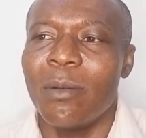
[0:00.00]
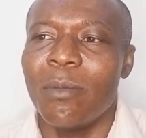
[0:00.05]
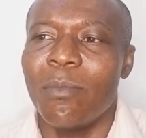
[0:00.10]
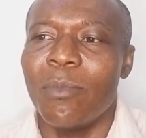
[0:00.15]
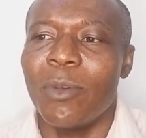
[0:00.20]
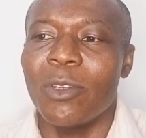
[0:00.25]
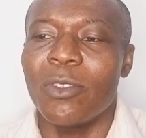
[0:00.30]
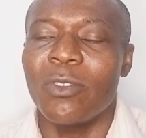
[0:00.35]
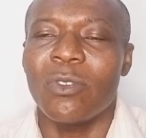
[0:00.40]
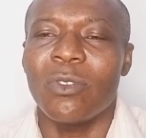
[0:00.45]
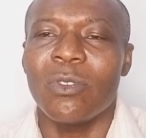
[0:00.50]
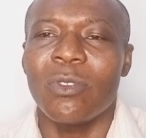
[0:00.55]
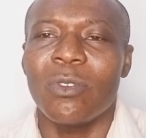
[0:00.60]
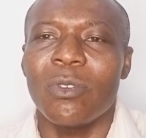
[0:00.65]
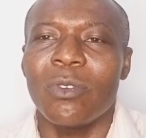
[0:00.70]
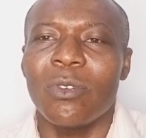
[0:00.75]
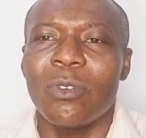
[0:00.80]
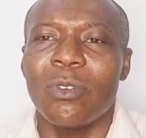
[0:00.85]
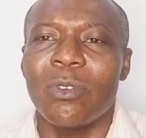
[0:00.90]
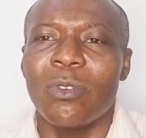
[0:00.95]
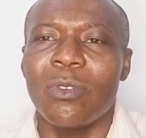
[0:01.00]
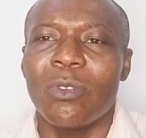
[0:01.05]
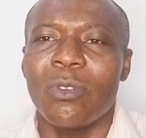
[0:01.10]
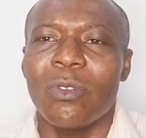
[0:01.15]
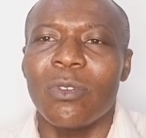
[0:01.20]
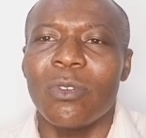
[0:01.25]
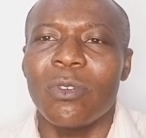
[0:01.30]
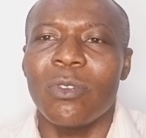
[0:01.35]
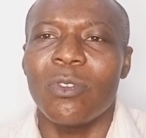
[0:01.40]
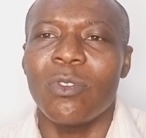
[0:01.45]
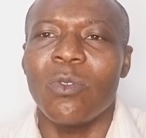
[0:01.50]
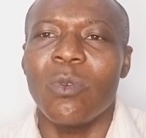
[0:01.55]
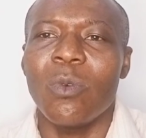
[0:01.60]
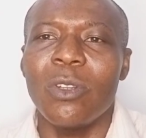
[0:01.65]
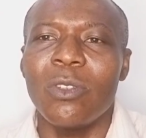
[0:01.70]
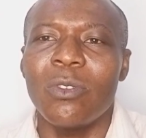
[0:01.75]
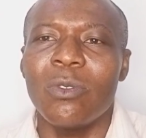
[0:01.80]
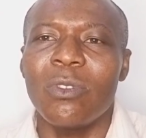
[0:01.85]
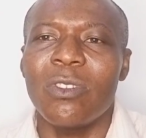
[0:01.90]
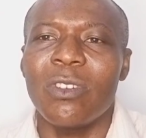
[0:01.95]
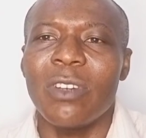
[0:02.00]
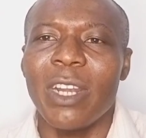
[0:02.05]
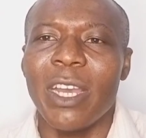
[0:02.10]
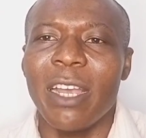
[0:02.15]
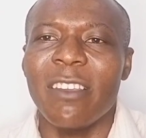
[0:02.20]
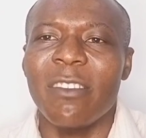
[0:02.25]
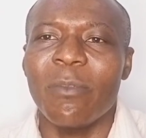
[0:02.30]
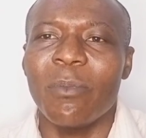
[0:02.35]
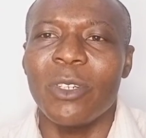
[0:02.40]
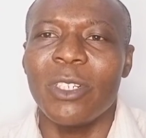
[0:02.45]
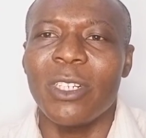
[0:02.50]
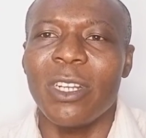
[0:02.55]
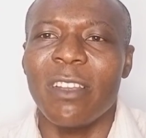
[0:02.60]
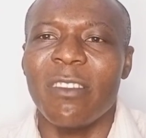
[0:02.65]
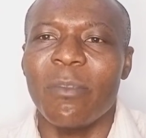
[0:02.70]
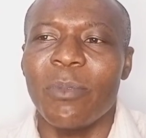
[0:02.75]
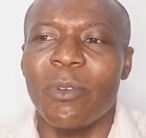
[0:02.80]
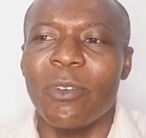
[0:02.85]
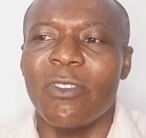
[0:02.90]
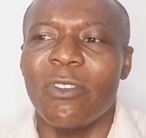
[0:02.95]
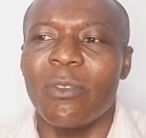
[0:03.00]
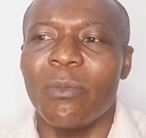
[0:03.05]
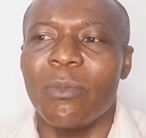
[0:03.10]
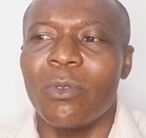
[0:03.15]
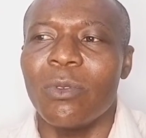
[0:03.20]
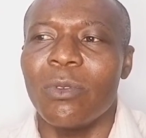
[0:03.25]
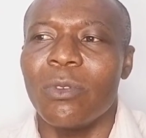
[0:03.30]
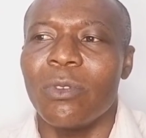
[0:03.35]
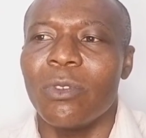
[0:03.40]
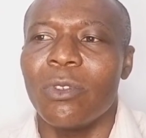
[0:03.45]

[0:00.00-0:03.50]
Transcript: But you want to try as much as possible